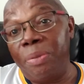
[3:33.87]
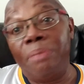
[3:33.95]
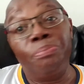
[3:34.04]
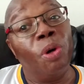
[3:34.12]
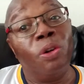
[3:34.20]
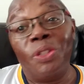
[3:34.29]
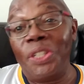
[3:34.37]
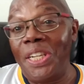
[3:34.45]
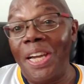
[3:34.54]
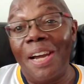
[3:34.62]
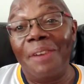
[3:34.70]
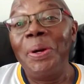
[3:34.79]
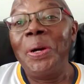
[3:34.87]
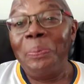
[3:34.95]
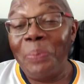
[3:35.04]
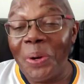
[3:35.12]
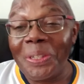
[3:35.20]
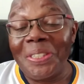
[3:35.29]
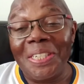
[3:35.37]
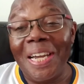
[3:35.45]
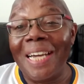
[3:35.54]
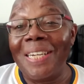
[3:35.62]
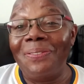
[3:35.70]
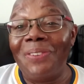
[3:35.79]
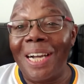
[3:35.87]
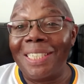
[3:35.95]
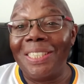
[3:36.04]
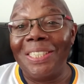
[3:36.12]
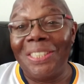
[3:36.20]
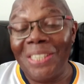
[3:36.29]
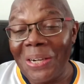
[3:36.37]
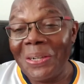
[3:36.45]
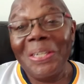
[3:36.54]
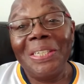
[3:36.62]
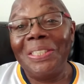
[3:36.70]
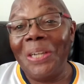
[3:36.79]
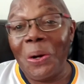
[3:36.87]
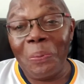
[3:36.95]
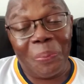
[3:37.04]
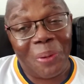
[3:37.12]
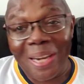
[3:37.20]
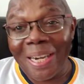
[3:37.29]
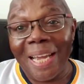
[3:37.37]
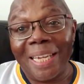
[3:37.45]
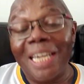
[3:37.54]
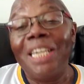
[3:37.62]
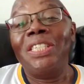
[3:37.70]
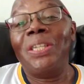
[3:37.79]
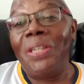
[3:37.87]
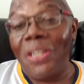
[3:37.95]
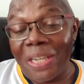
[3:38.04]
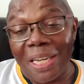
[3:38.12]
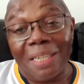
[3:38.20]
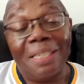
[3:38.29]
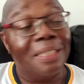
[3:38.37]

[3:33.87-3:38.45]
But most of the guys that watch this show don't play that game. So look here.